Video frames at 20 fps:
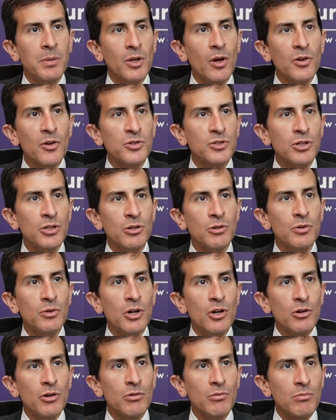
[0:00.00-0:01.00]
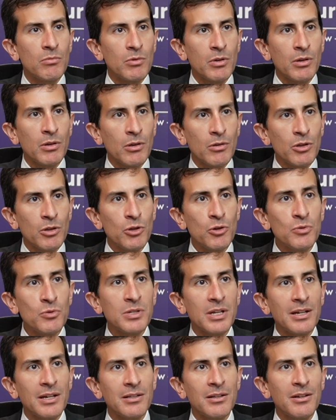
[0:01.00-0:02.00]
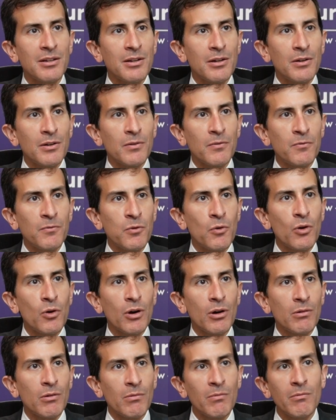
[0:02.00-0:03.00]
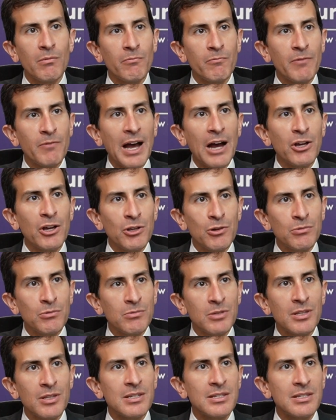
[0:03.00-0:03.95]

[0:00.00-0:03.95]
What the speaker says: also use it for value to the